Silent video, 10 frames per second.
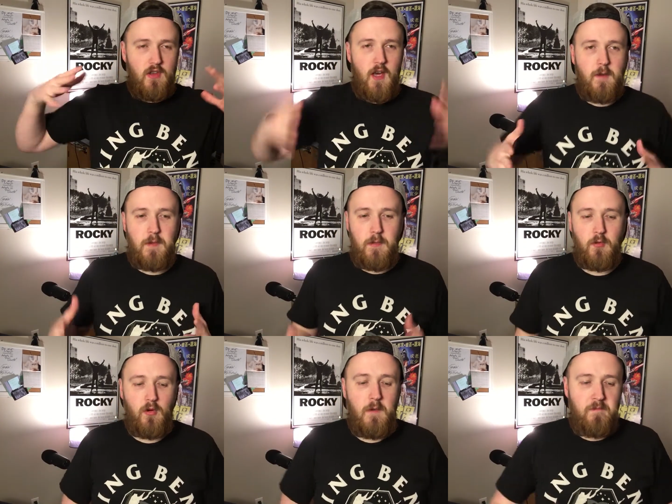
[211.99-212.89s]
A lot of
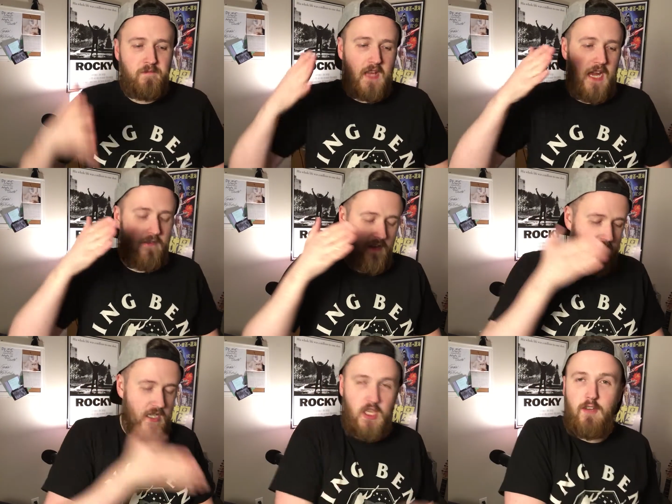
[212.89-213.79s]
people have
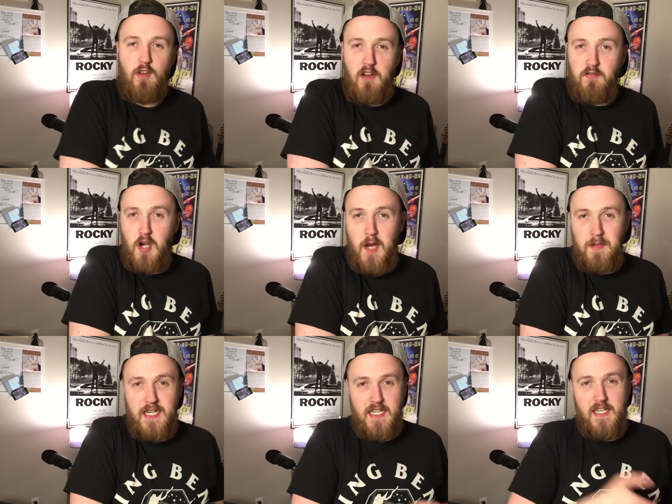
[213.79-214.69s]
had to live off
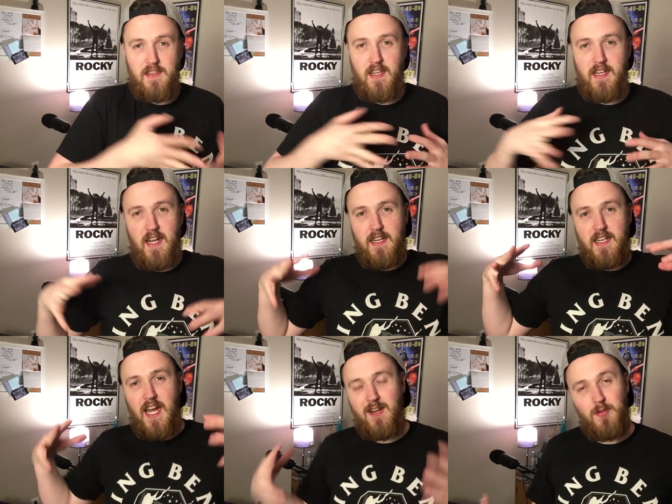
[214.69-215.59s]
ramen and then they got it
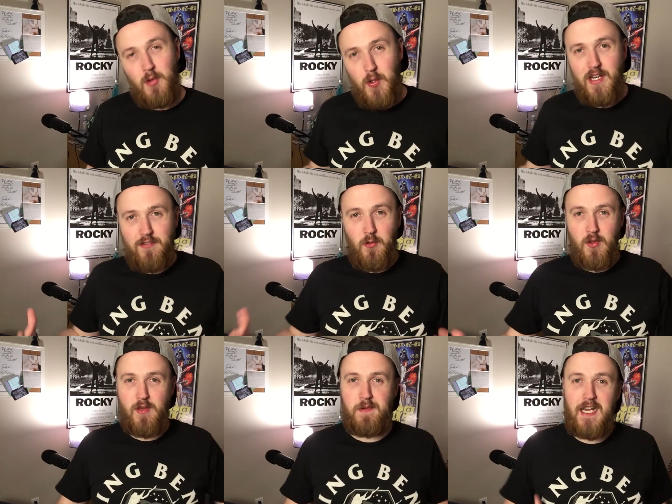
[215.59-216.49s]
kind of ruined for
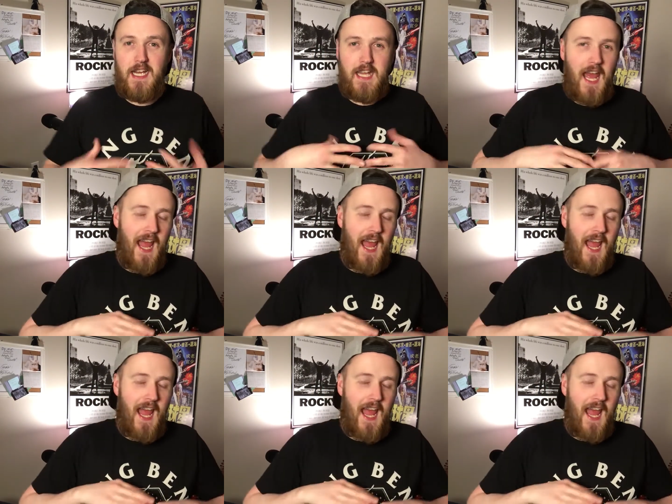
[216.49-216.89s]
them, and I,